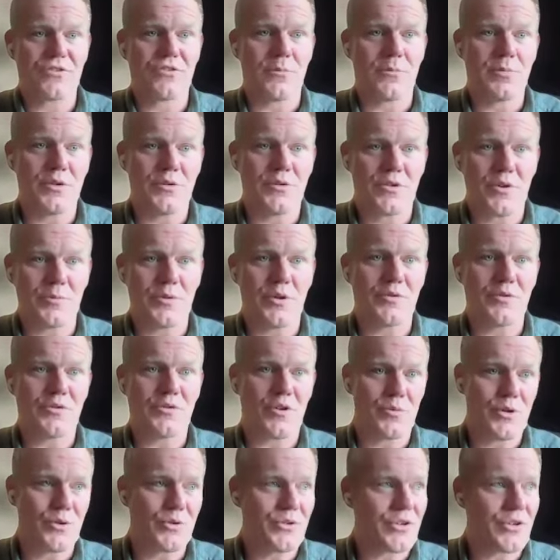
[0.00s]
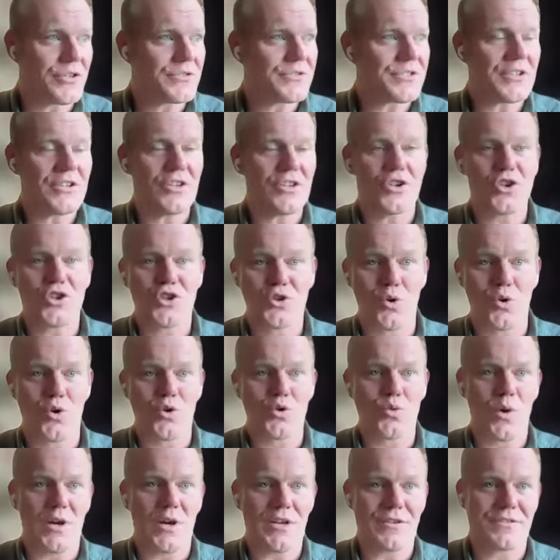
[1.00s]
which is
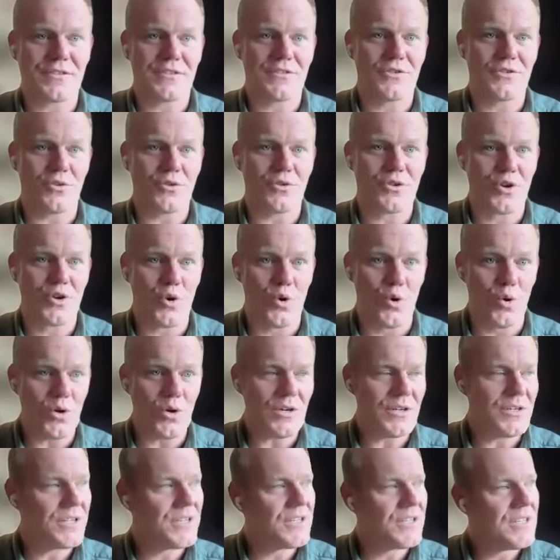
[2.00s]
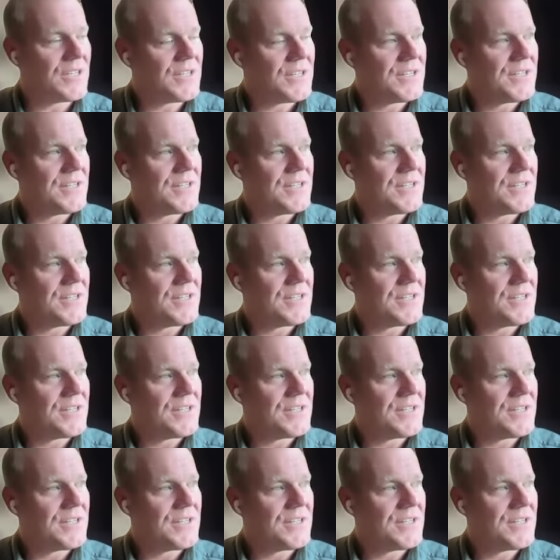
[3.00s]
www.shaunwest.co.